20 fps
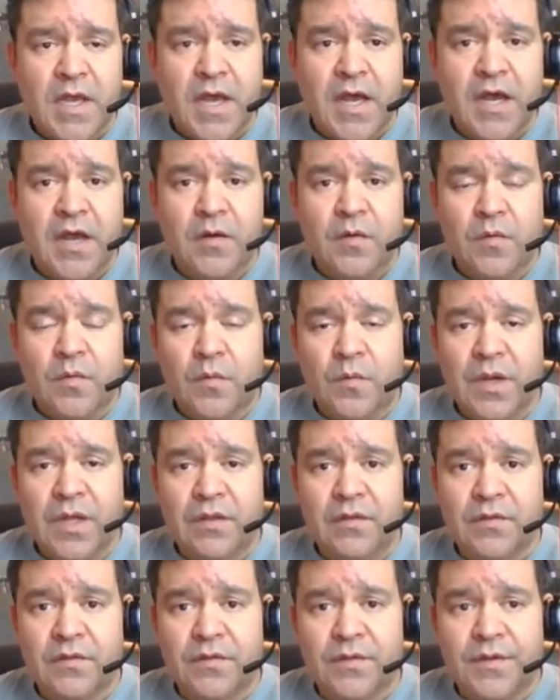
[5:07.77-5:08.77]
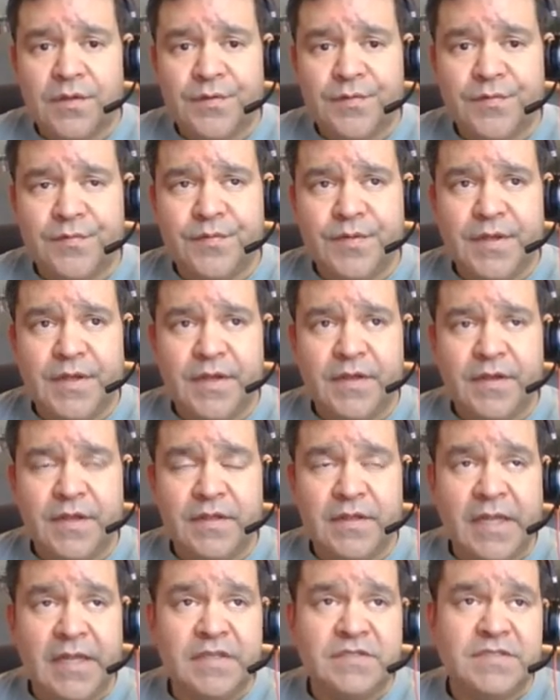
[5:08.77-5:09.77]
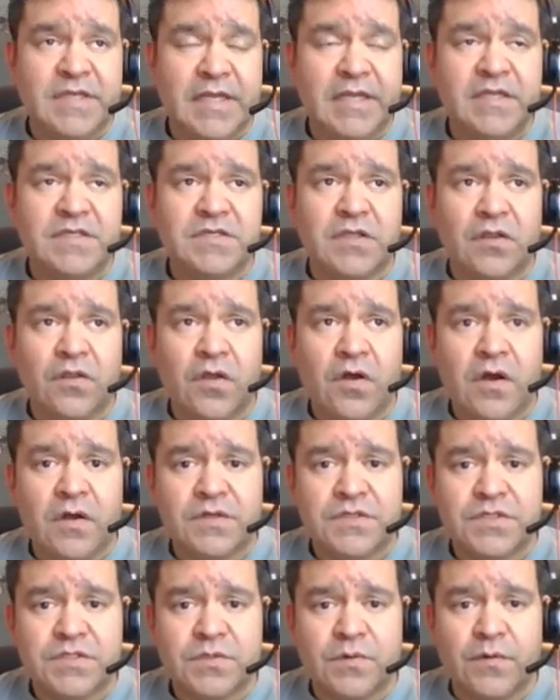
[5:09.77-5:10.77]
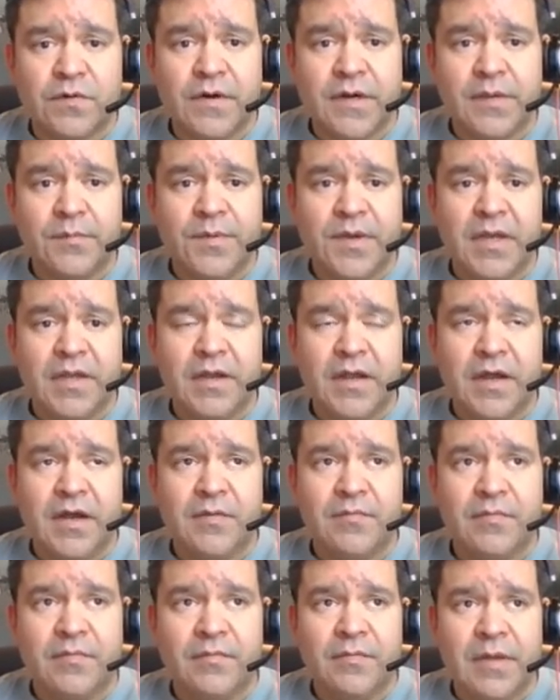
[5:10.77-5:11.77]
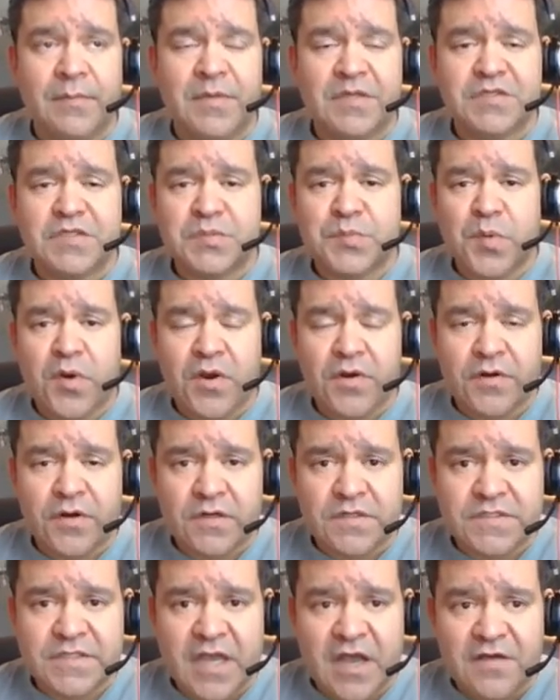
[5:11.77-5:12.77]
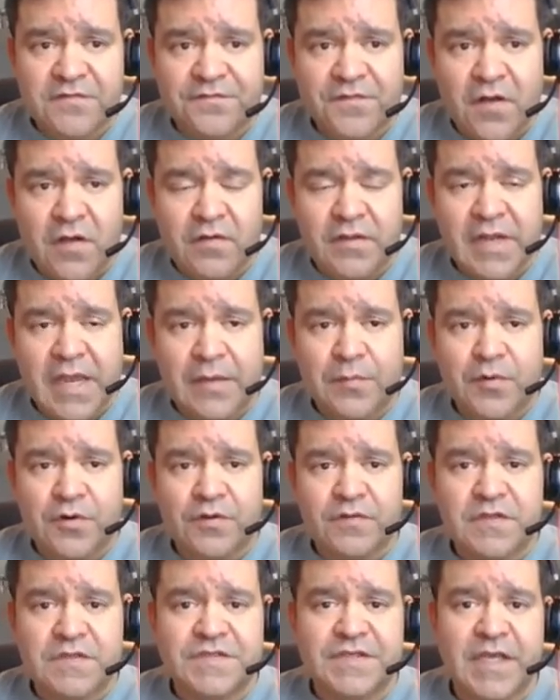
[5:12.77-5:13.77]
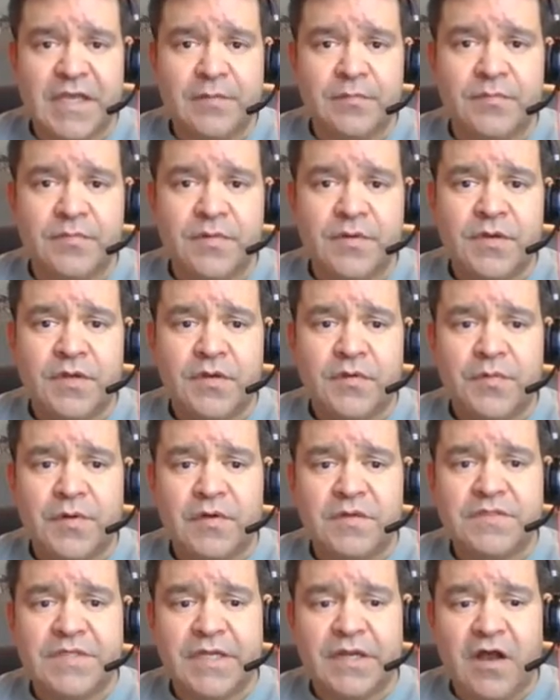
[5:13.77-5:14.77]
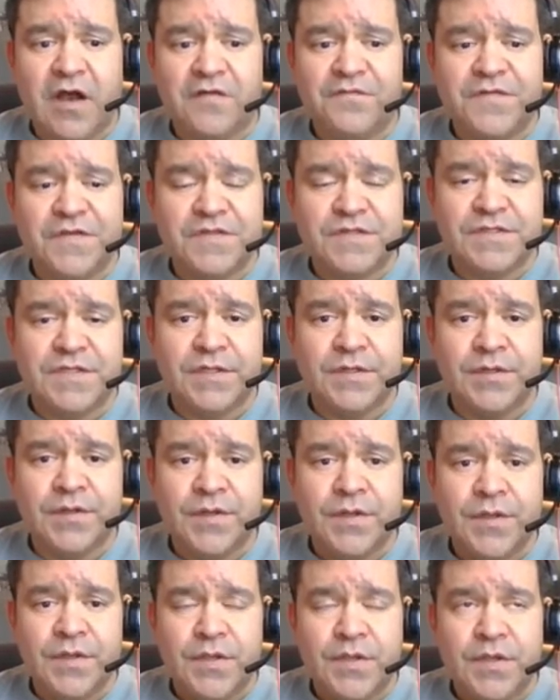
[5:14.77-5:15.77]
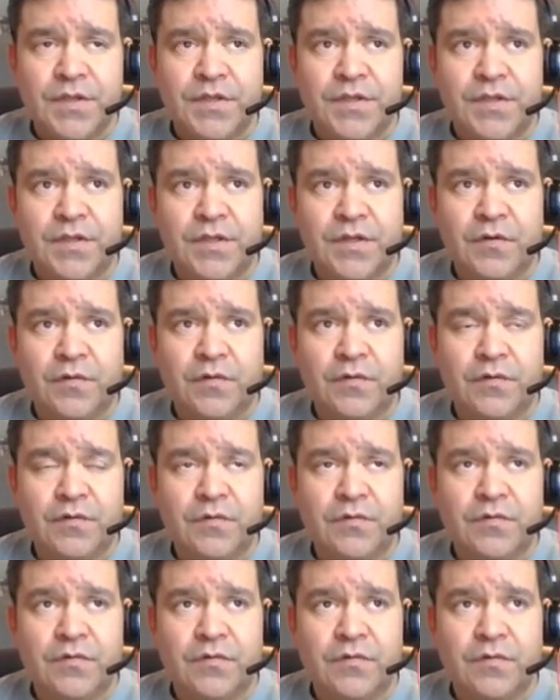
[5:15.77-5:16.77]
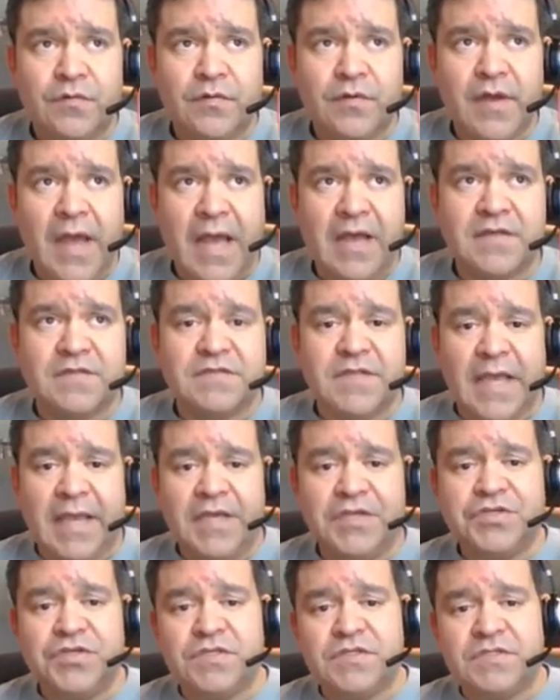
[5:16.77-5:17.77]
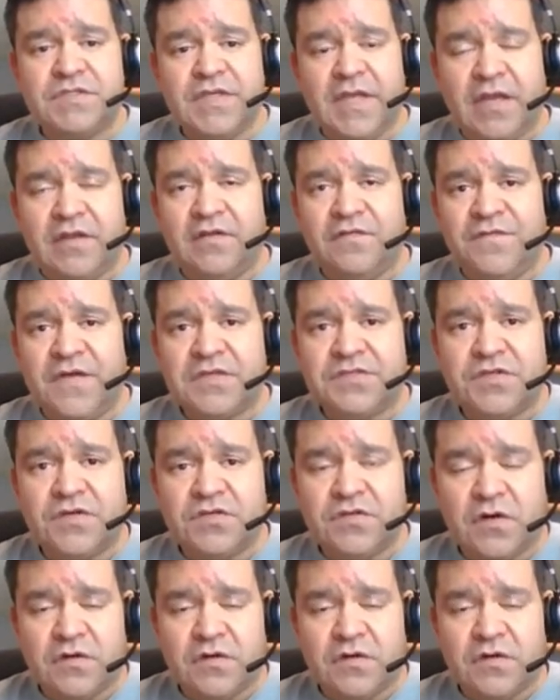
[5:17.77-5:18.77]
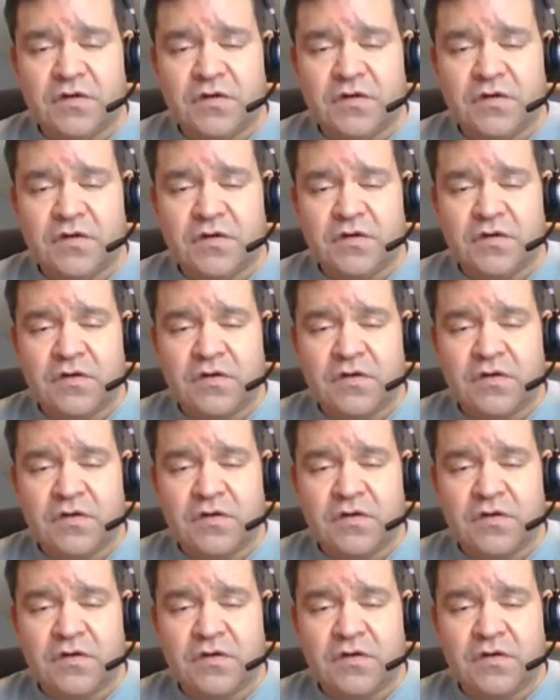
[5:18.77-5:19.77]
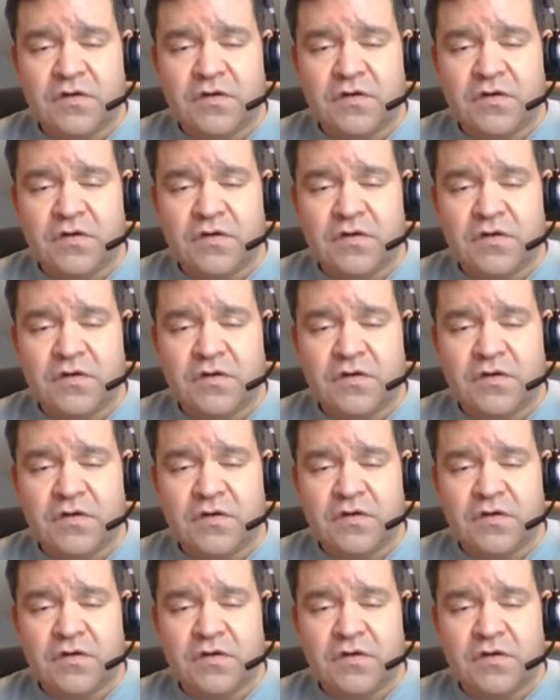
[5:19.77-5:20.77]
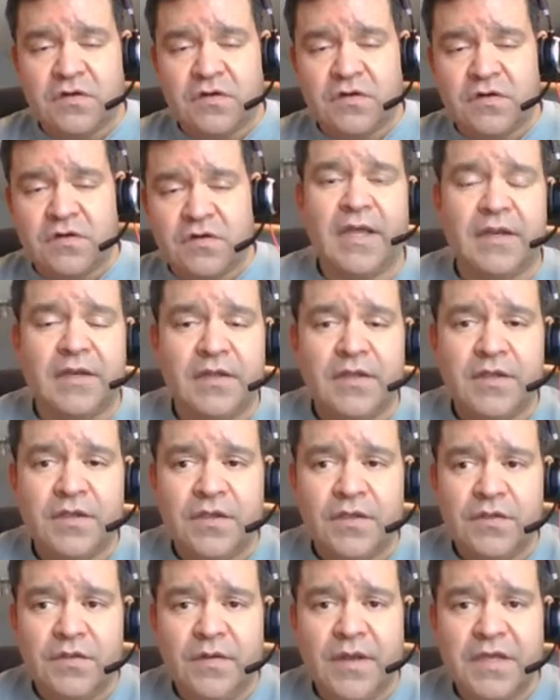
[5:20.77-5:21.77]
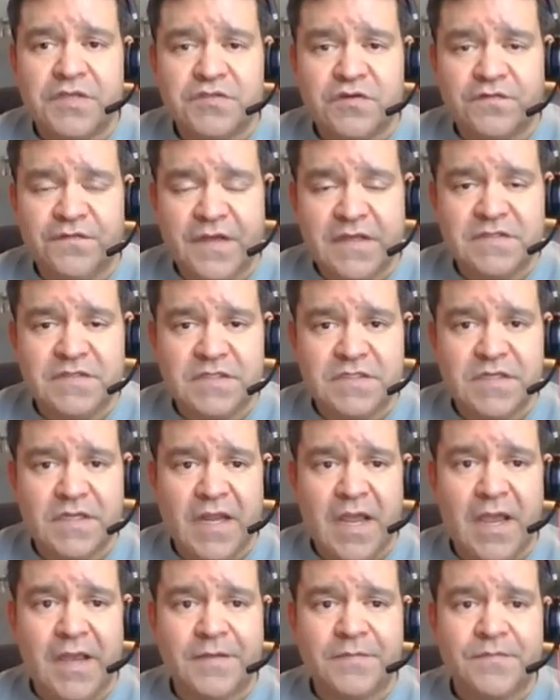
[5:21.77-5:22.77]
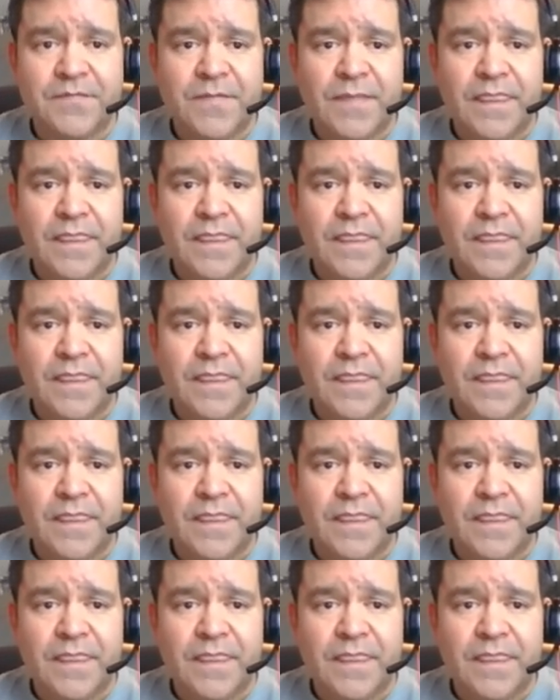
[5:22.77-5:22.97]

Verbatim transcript: Uh, well, it, it's it is a long story, but um, my business partner Scott Fall and I were in the same real estate office, and you know, as agents and investors ourselves, we were facing many of the problems that you guys are facing today,